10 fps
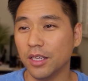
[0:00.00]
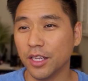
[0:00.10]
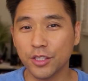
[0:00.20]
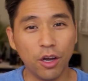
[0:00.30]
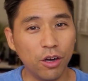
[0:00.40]

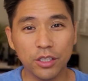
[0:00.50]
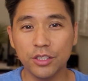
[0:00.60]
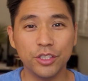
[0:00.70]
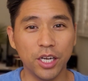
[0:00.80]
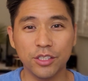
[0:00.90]
It's all
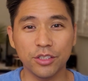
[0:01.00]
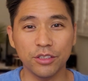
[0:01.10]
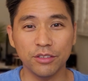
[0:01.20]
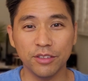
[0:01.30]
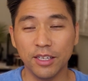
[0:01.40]
conjecture
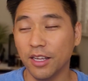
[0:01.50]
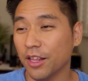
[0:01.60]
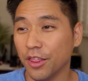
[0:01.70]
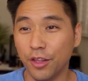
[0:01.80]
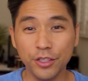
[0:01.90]

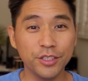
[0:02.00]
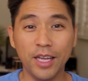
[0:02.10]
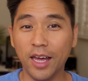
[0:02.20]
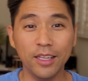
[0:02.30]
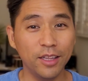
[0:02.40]
there's
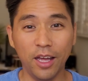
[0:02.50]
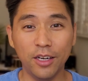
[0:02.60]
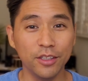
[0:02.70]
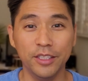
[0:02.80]
not a lot of